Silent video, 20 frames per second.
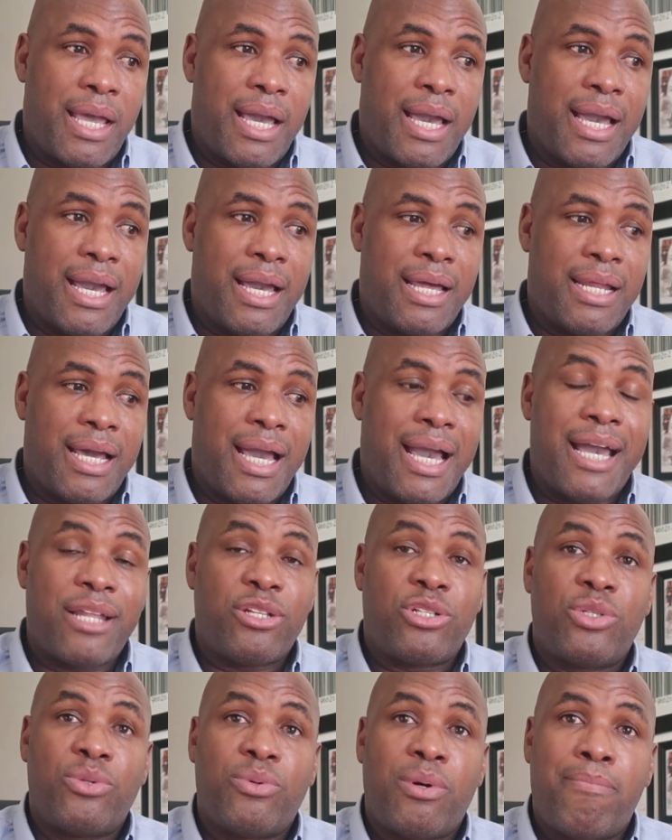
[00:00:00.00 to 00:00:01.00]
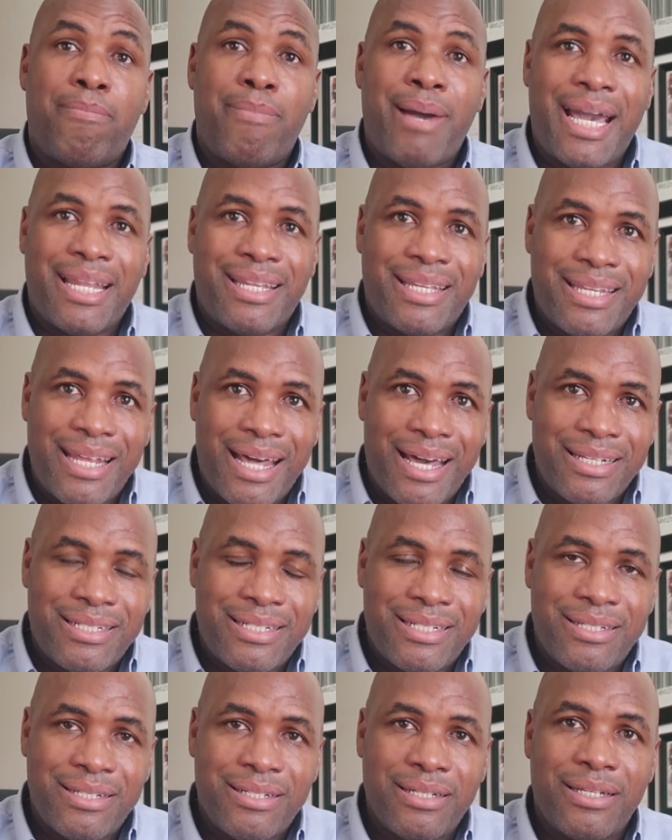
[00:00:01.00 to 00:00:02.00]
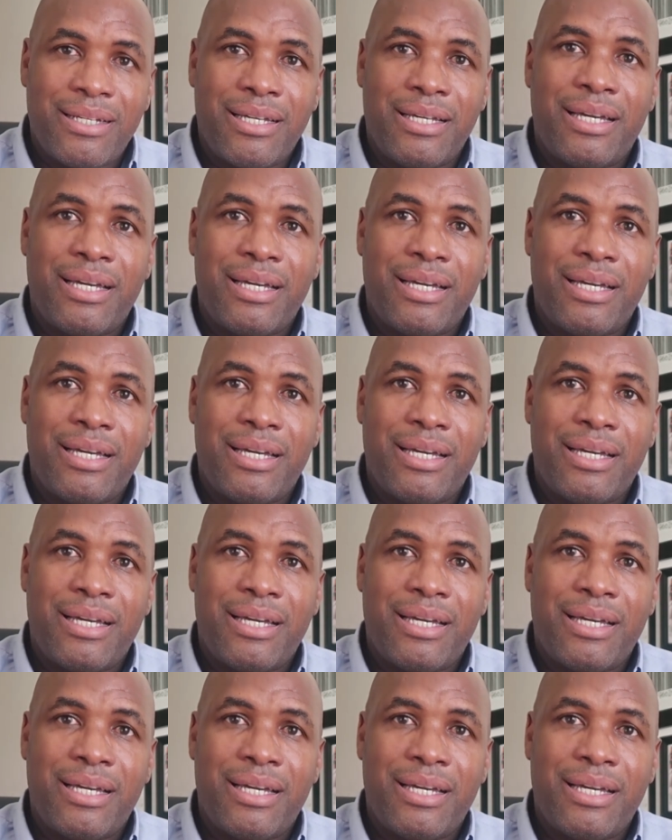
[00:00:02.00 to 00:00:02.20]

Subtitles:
and had to do a math test